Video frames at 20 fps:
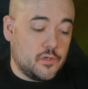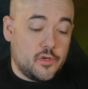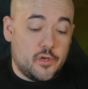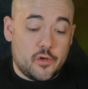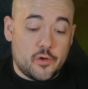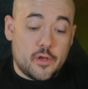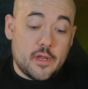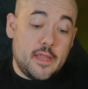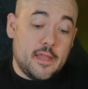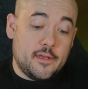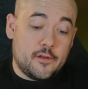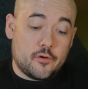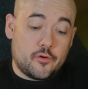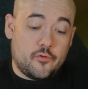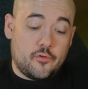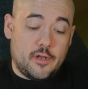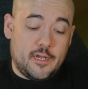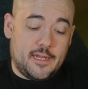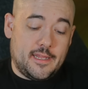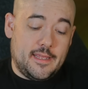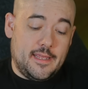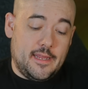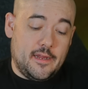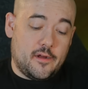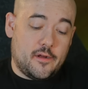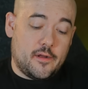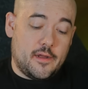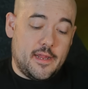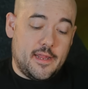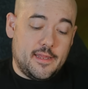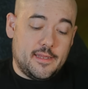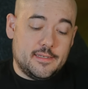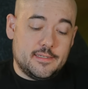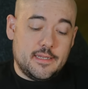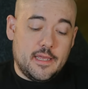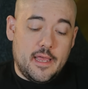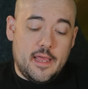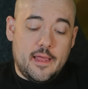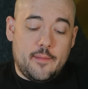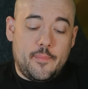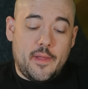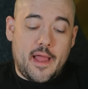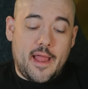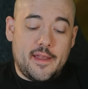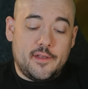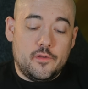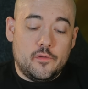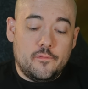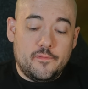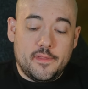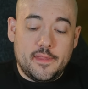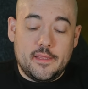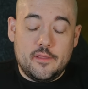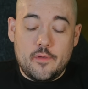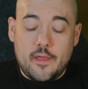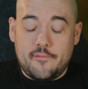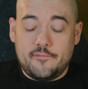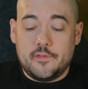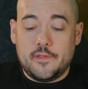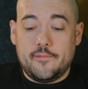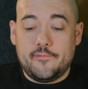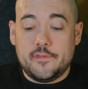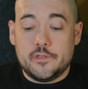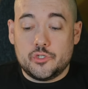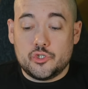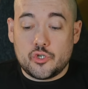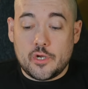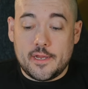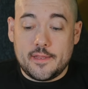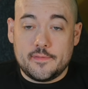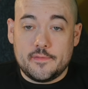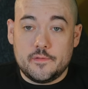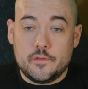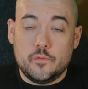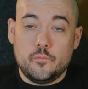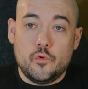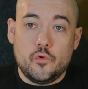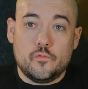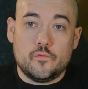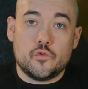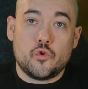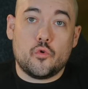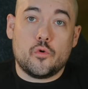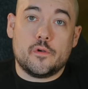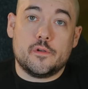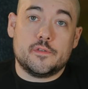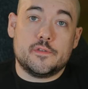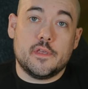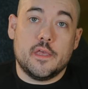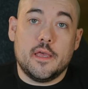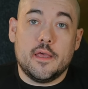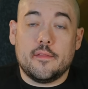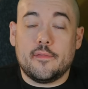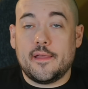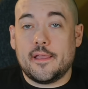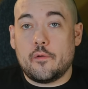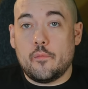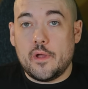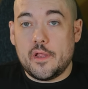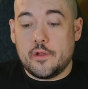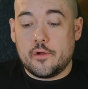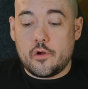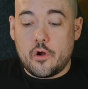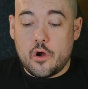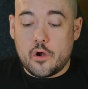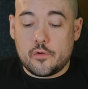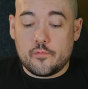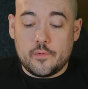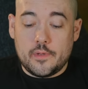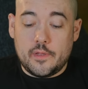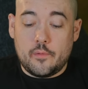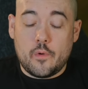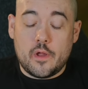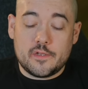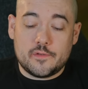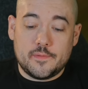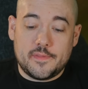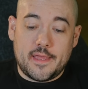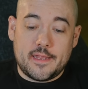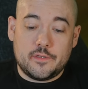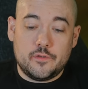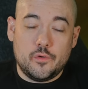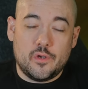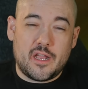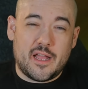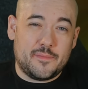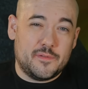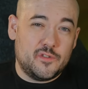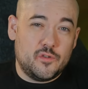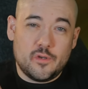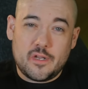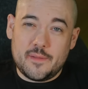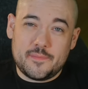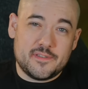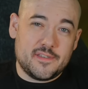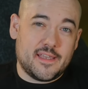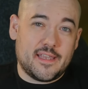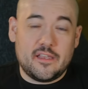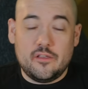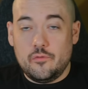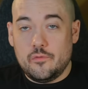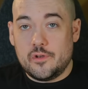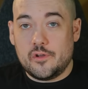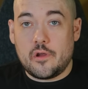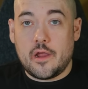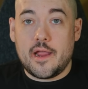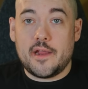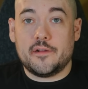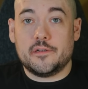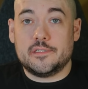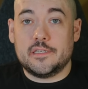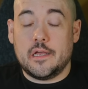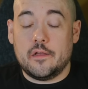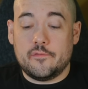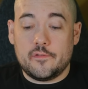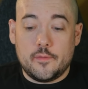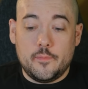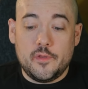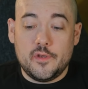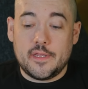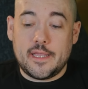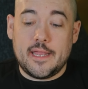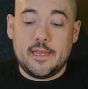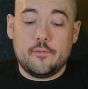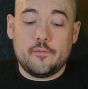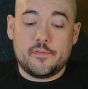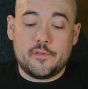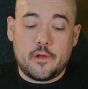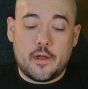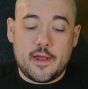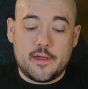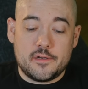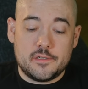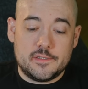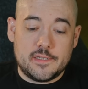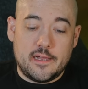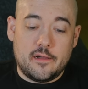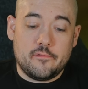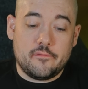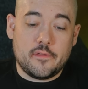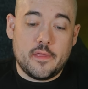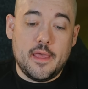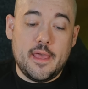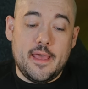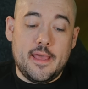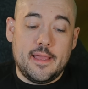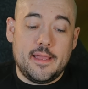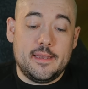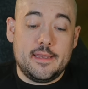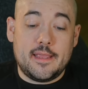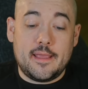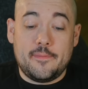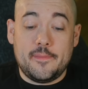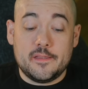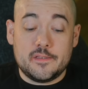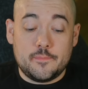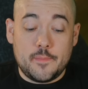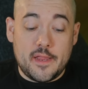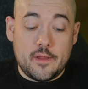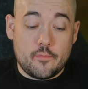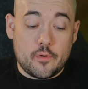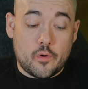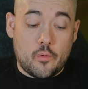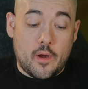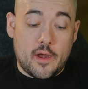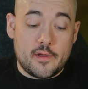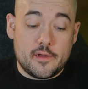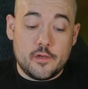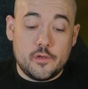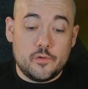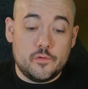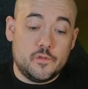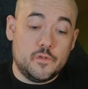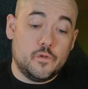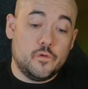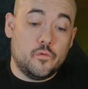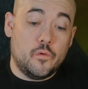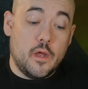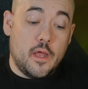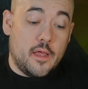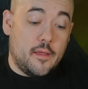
or your inner critic here and but i do feel like you have to have the strength to move towards like what your heart really wants with that two of cups two of cups is like you and your higher self communicating with your higher self and again this might require you to